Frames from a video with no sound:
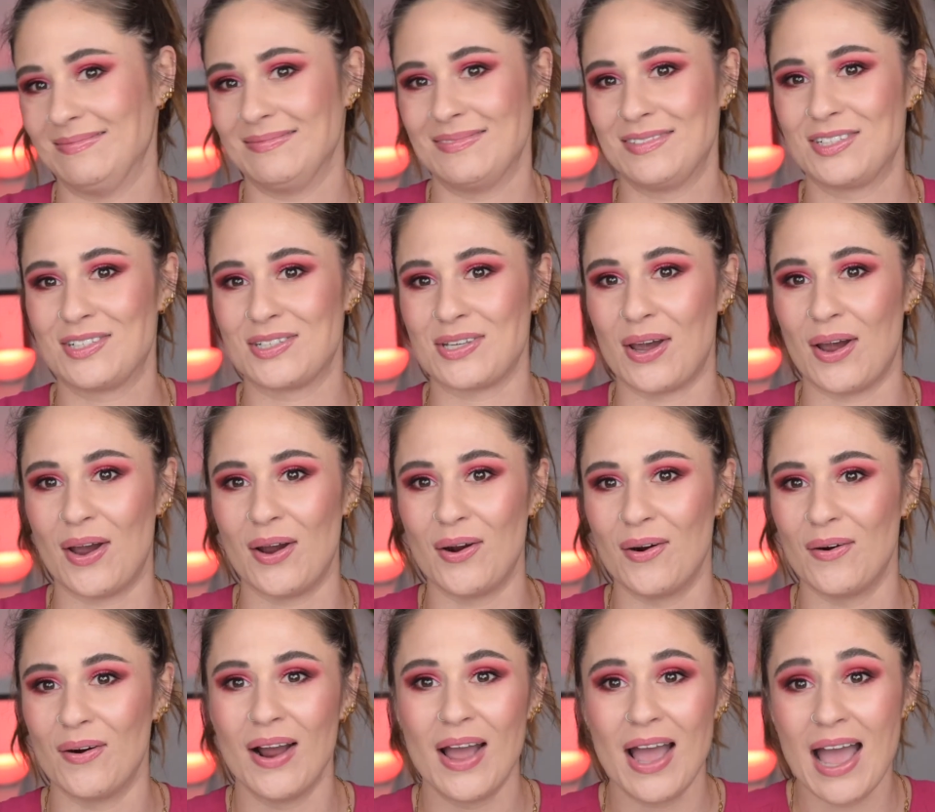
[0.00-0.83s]

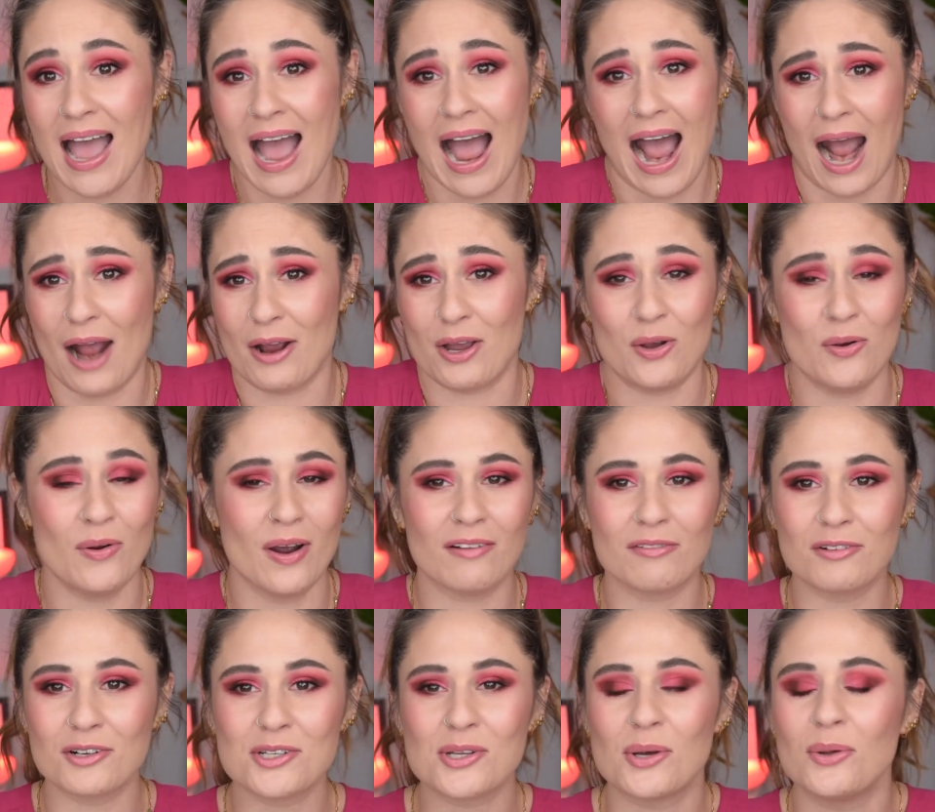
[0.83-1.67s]
So I,
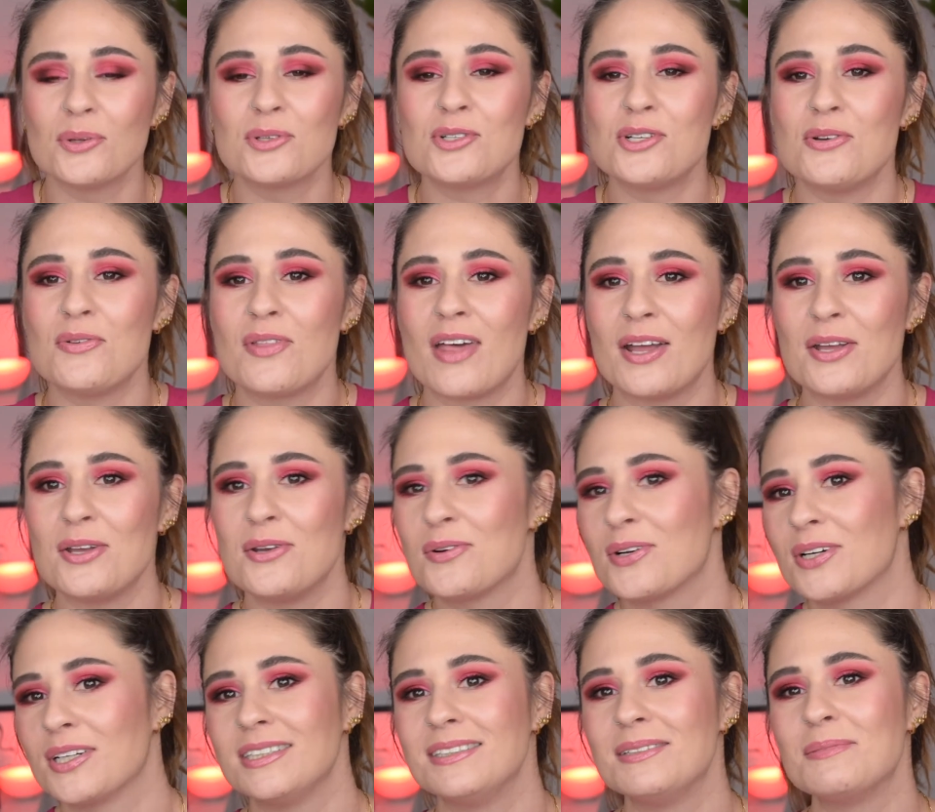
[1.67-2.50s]
whoever told you that you
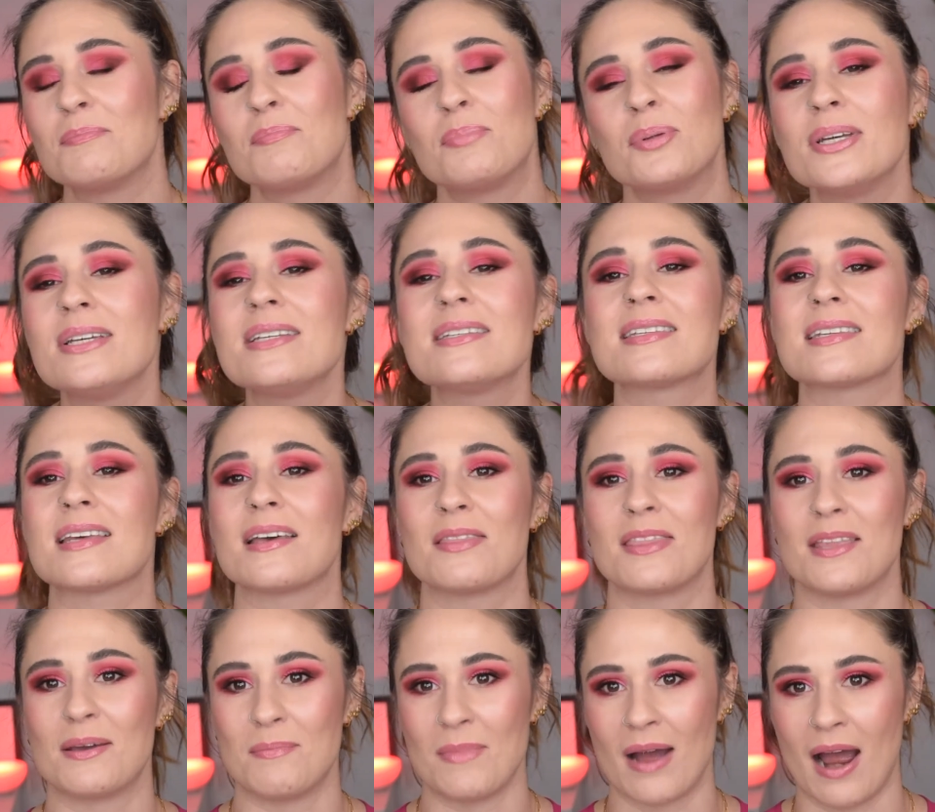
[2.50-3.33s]
couldn't, please
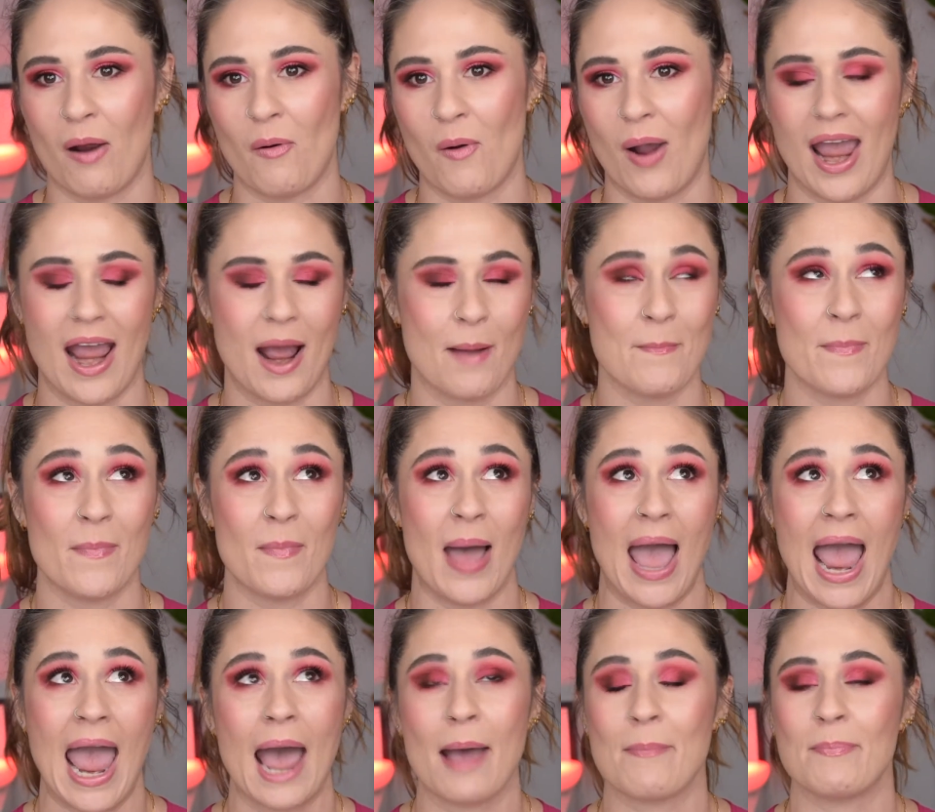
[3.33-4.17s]
send them my way. I'm
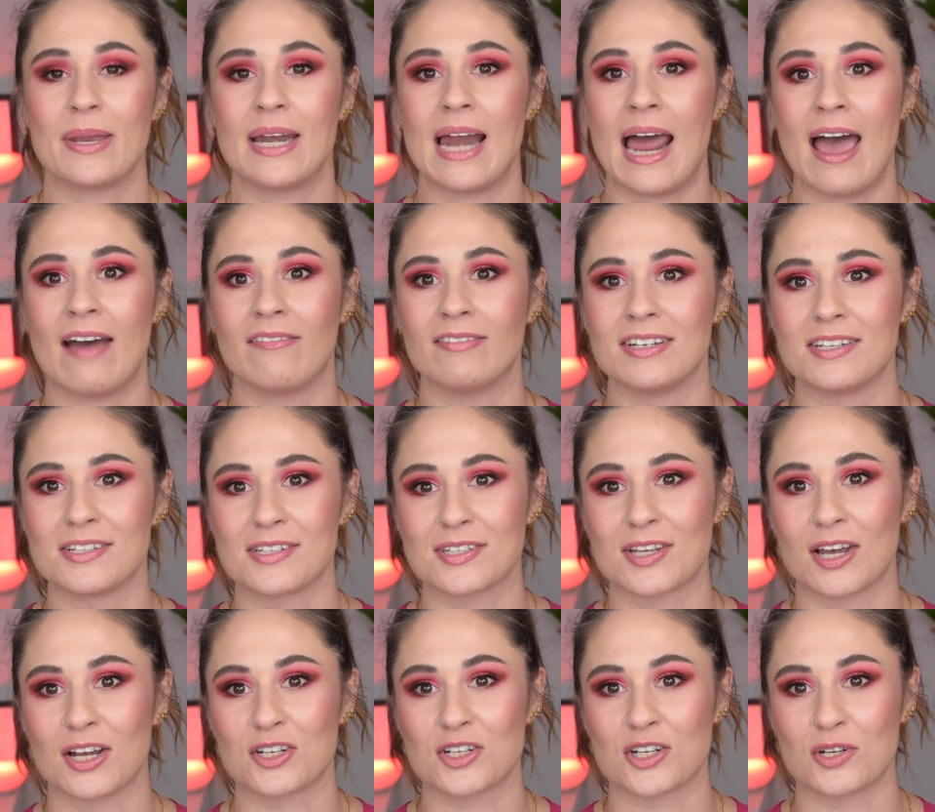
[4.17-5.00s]
happy to have a
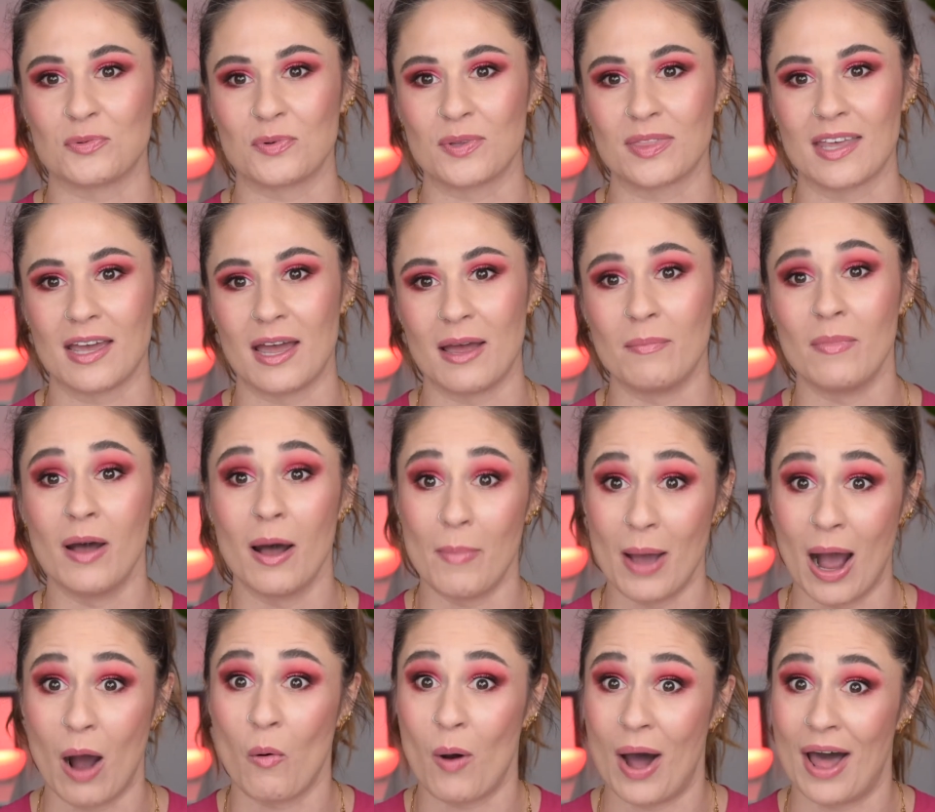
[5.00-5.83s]
discussion with them
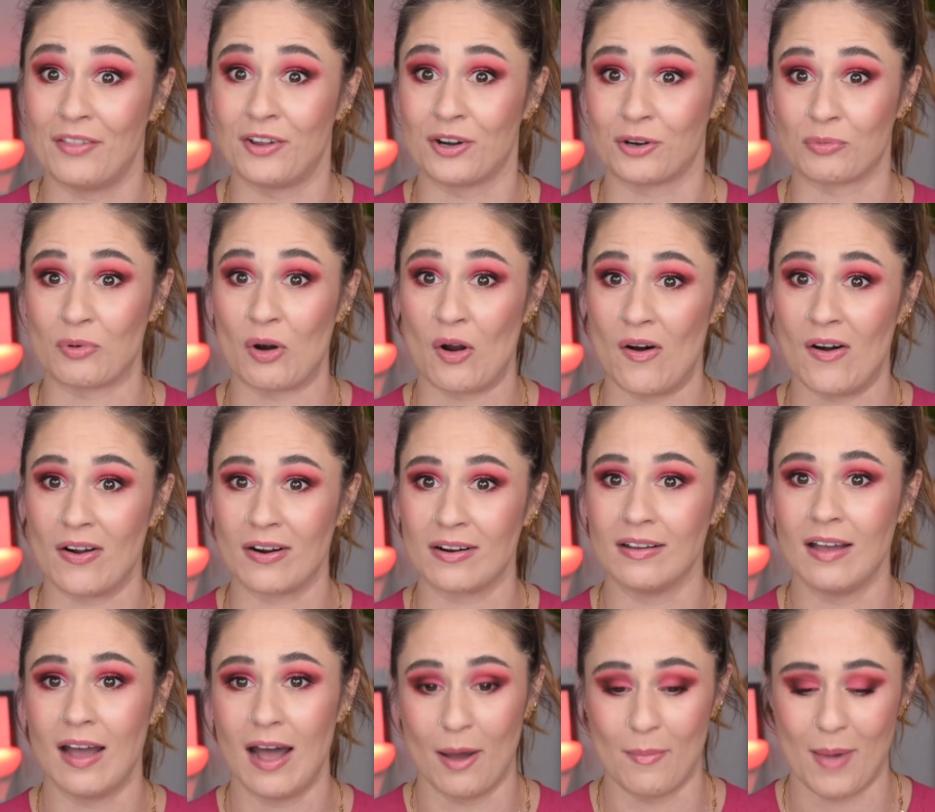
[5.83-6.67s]
about why they're
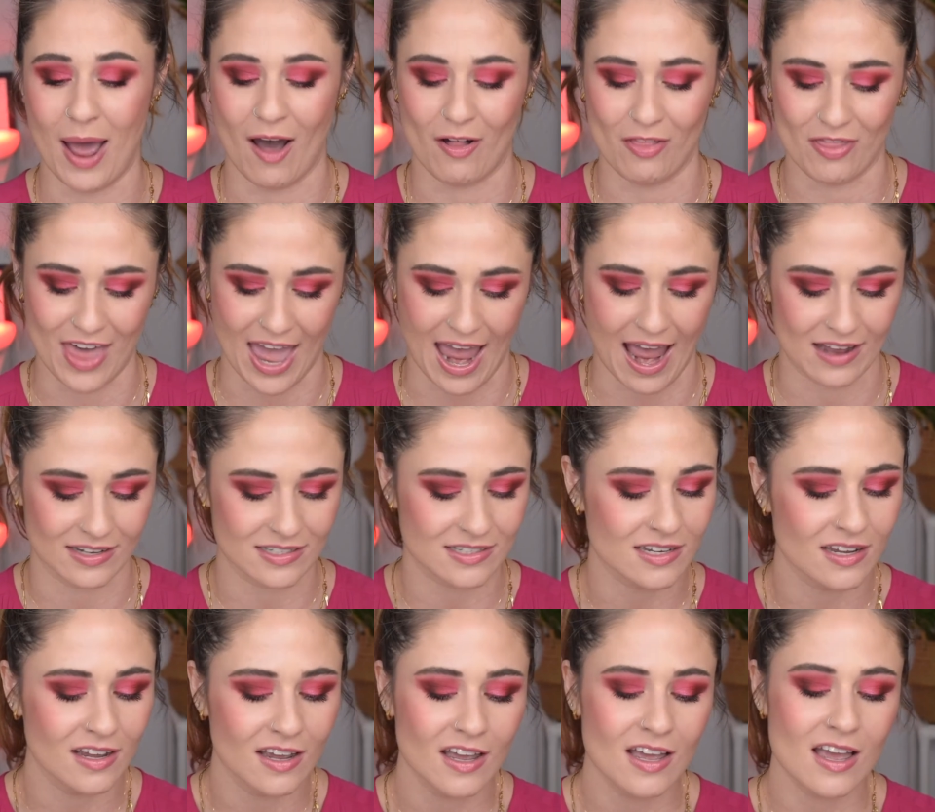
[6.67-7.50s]
wrong about that.